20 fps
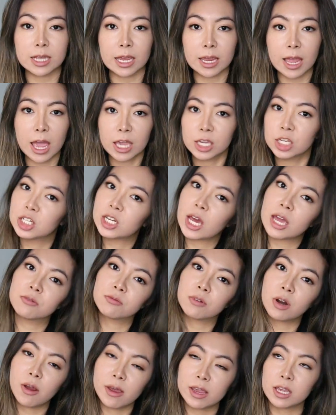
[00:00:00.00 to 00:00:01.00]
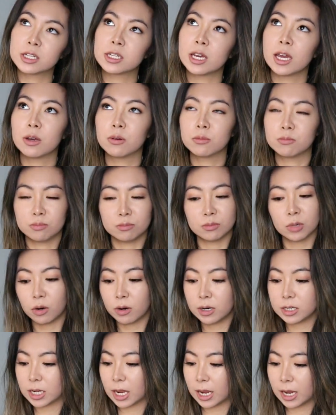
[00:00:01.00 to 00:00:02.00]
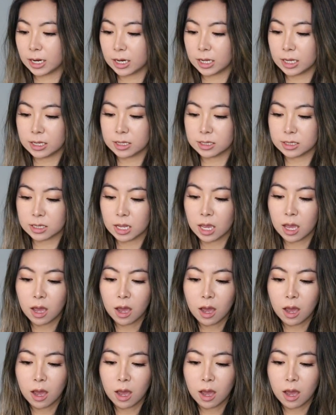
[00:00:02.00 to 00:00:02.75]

like Accutane, Accutane, Oratane, is